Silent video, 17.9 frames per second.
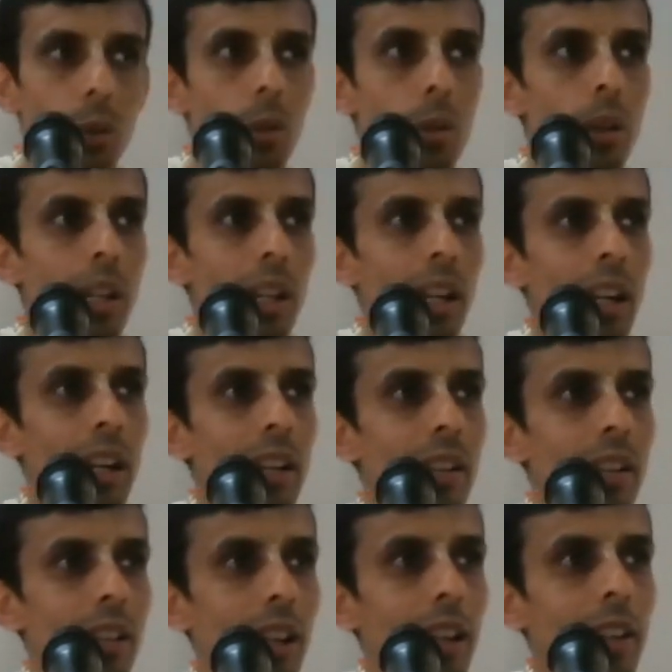Guru can
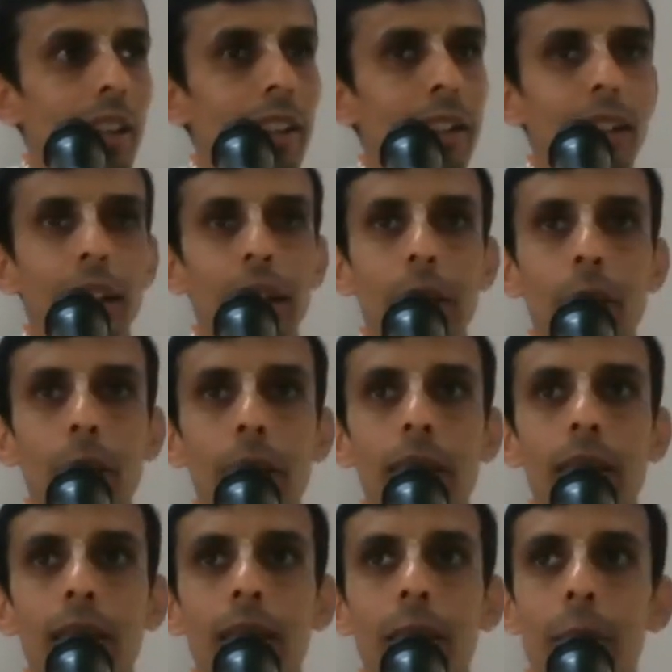understand that
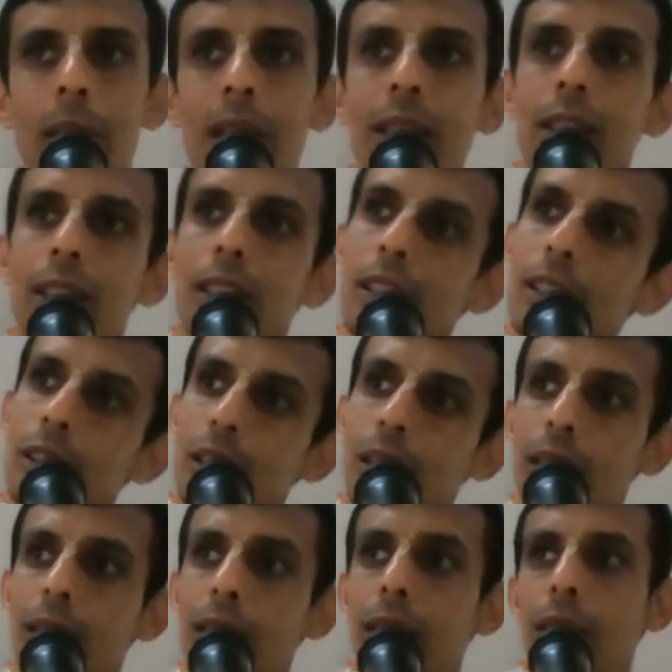actually. Means,
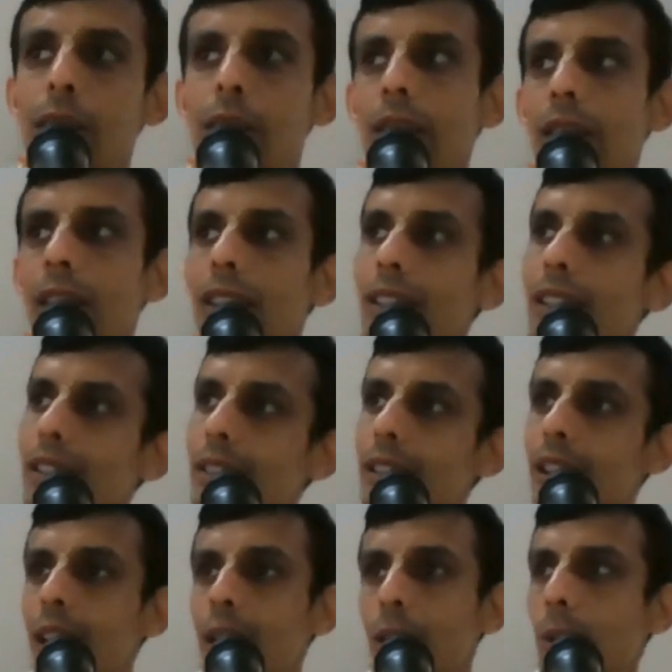it
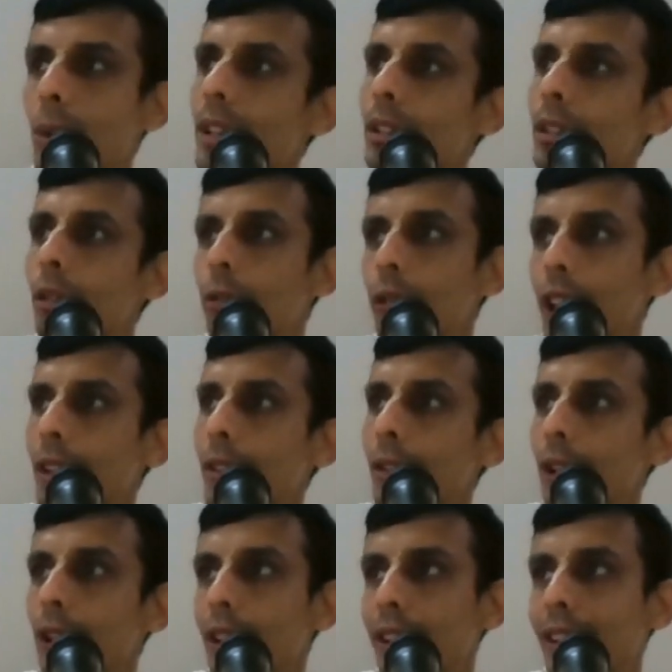is they are going to
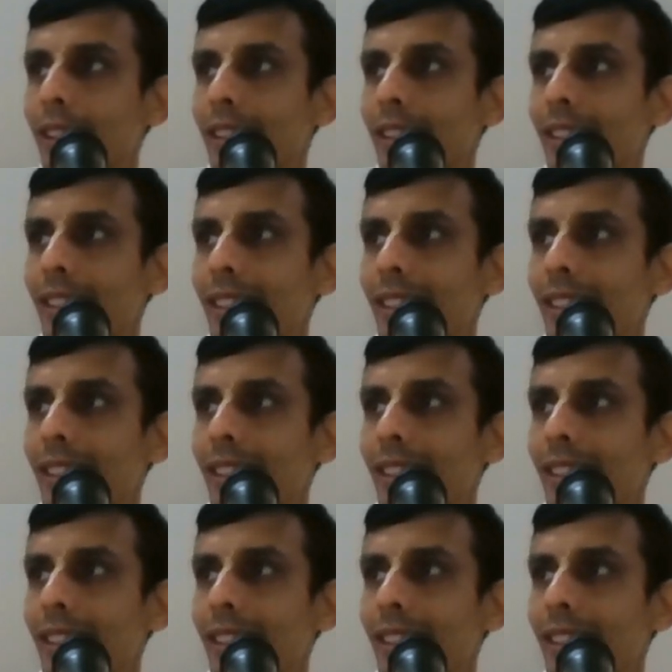fail only.